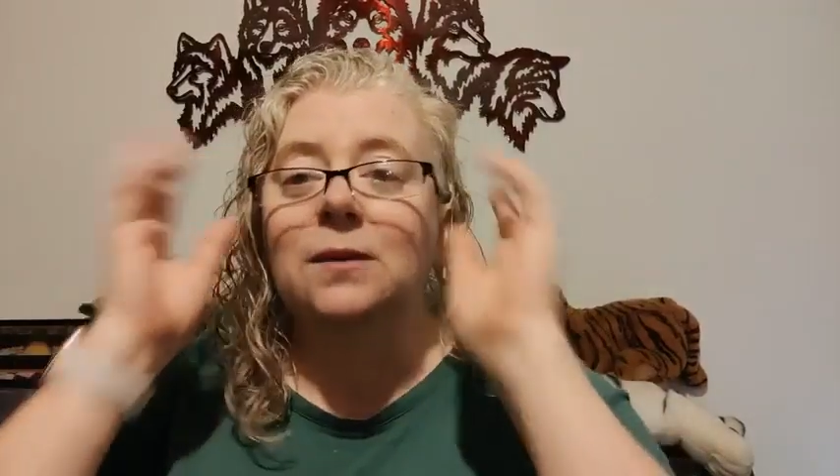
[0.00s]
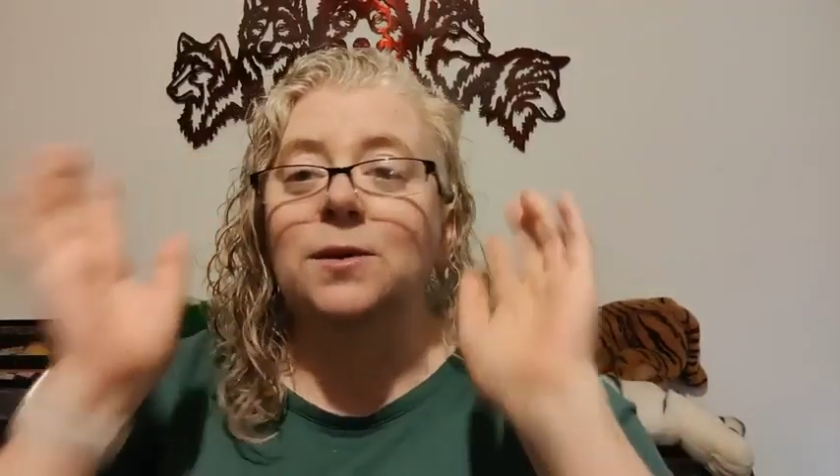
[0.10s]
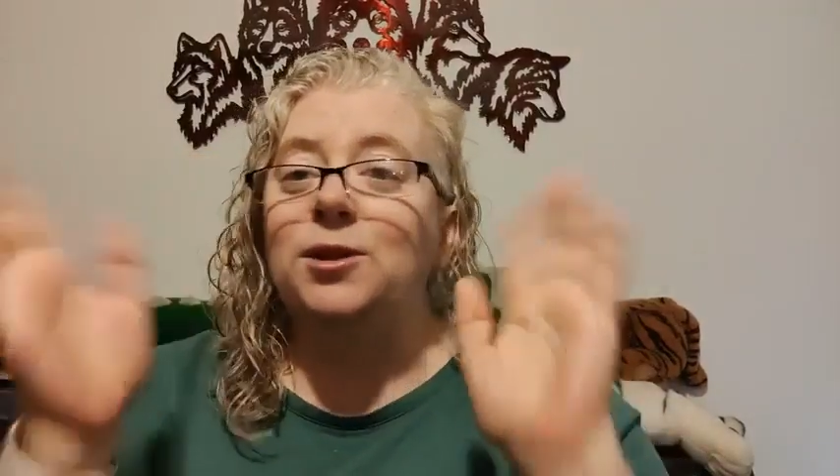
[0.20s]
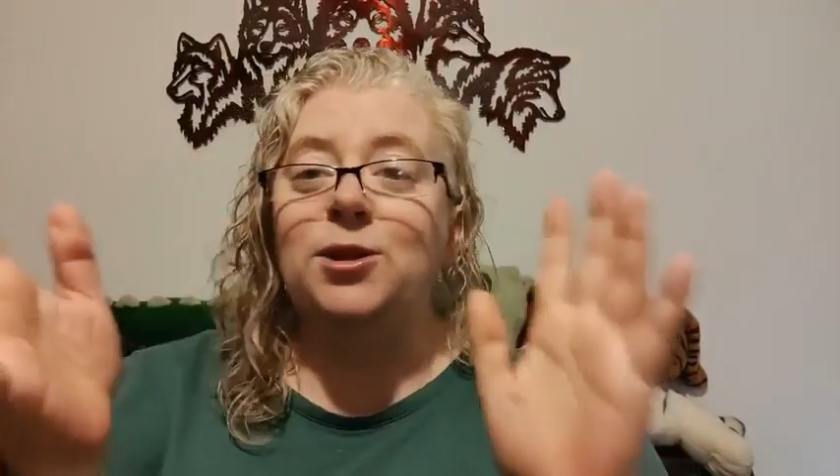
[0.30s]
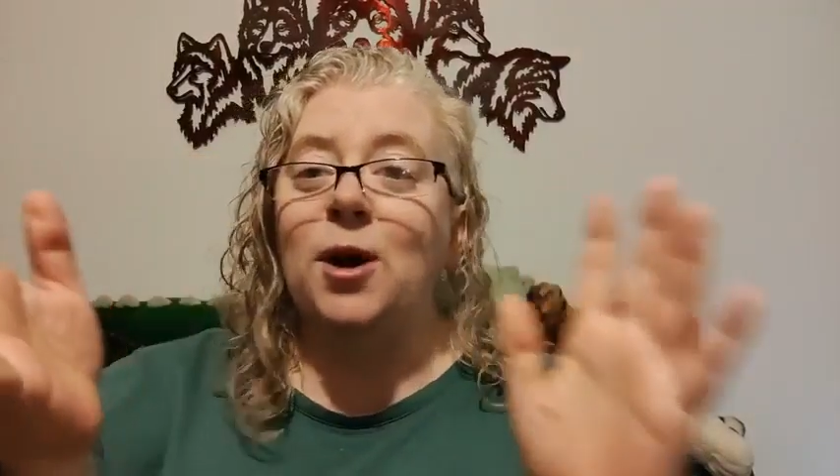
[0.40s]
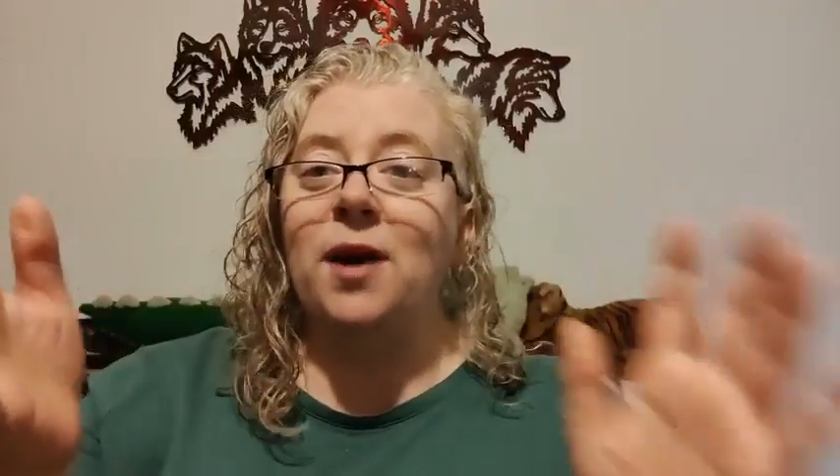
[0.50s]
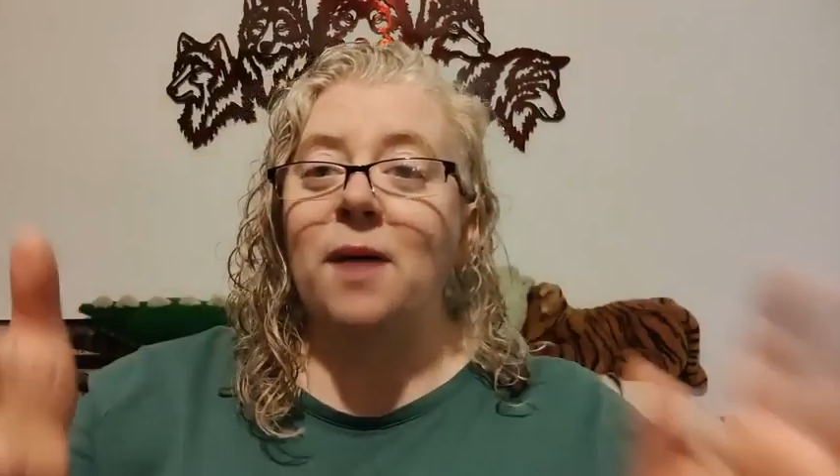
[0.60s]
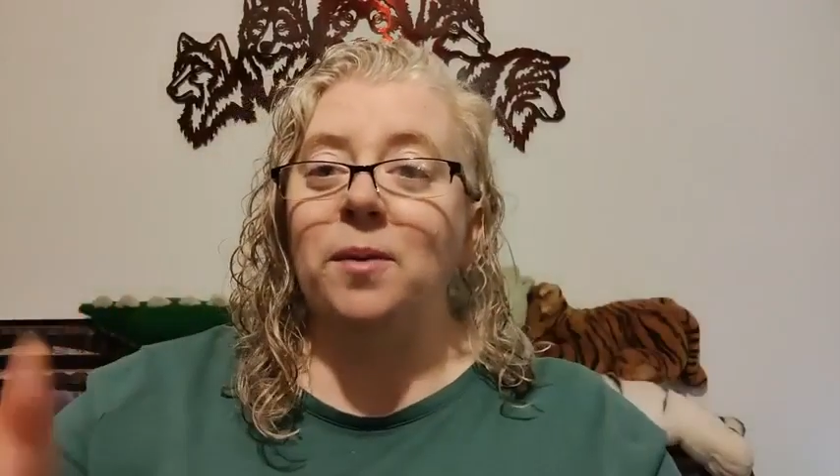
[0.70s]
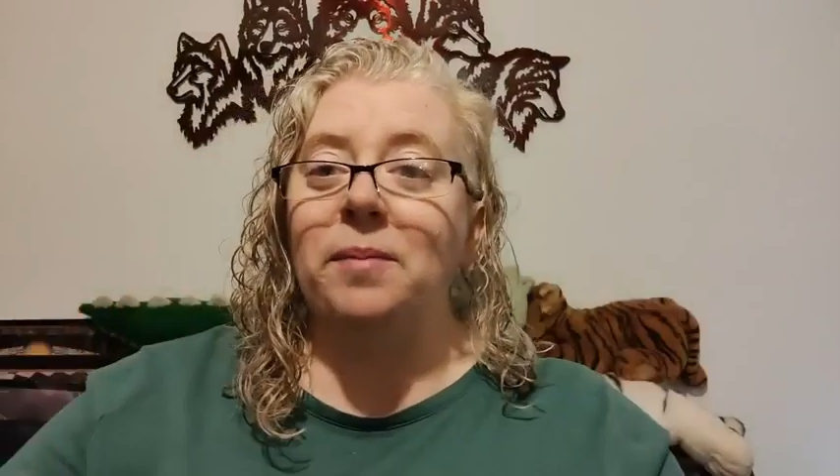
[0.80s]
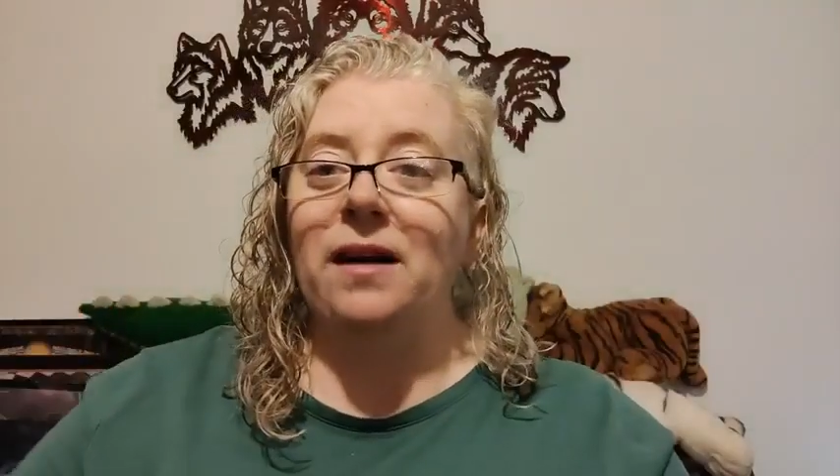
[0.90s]
Was so
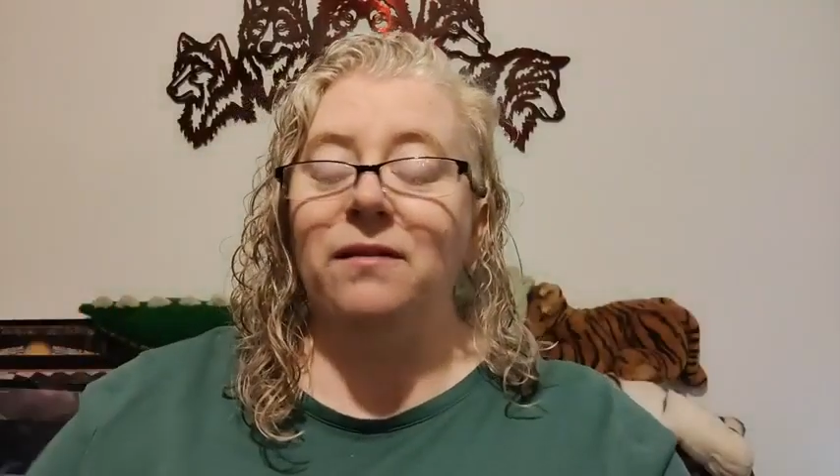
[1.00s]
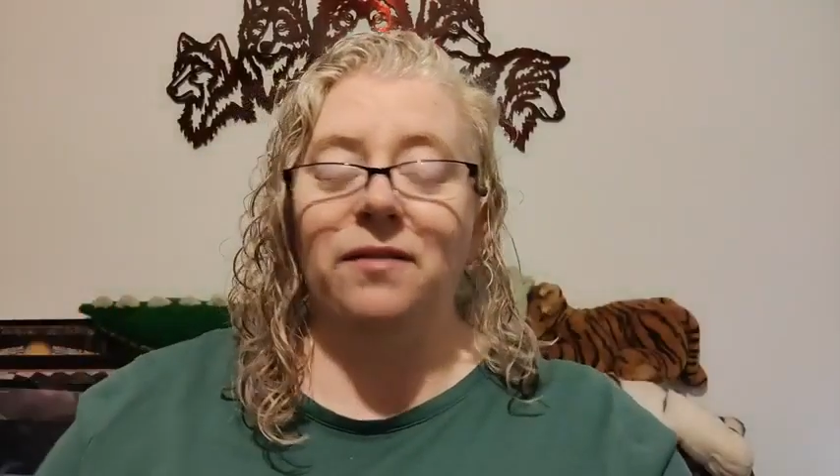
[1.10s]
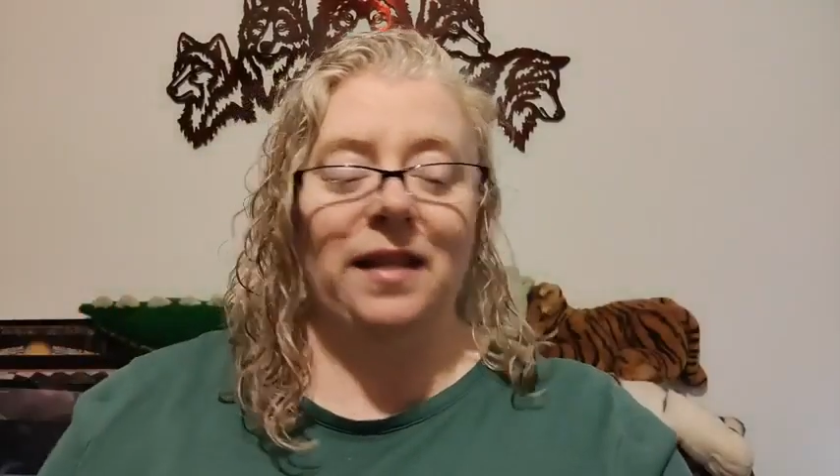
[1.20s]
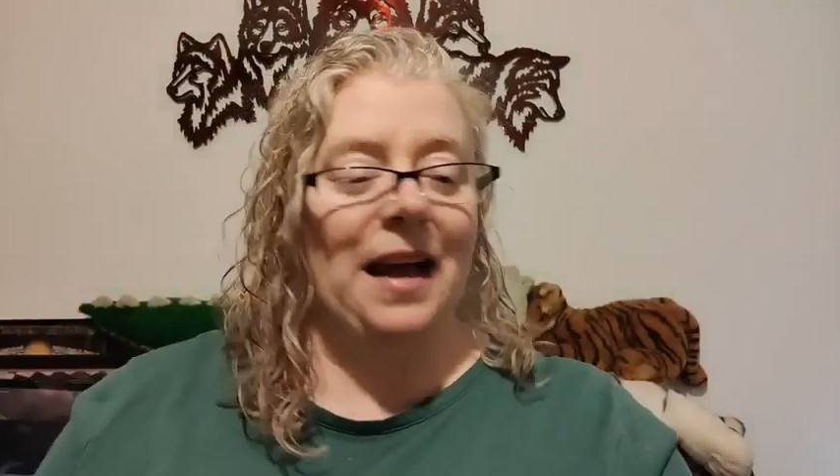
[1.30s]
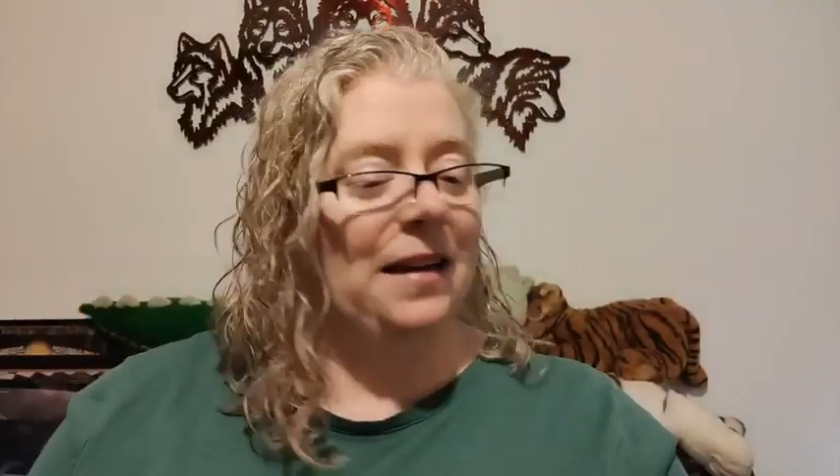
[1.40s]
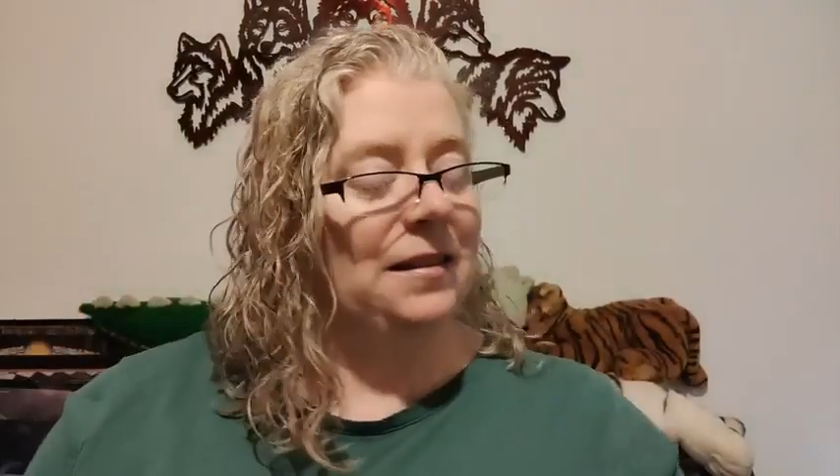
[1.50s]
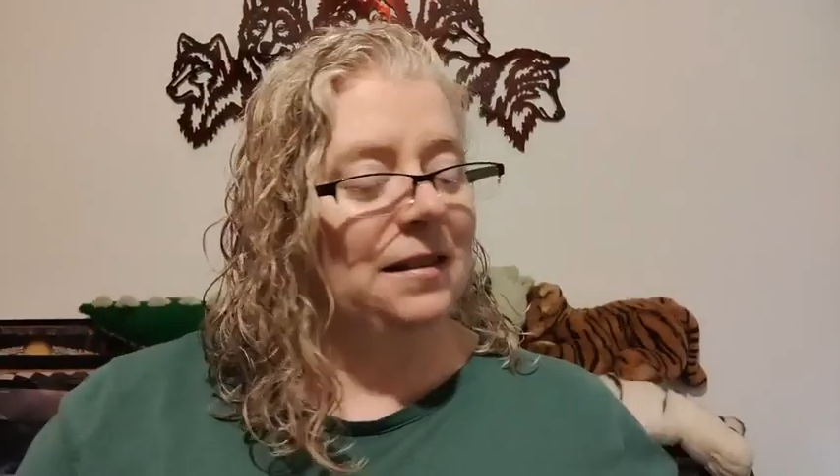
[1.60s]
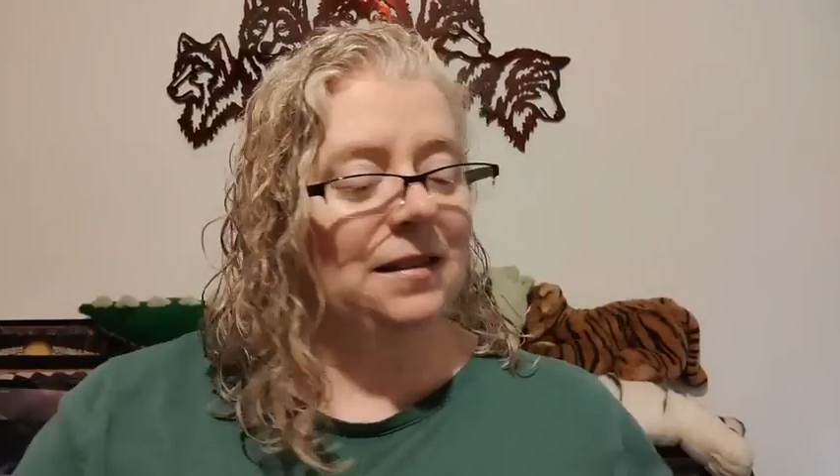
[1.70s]
not prepared for that.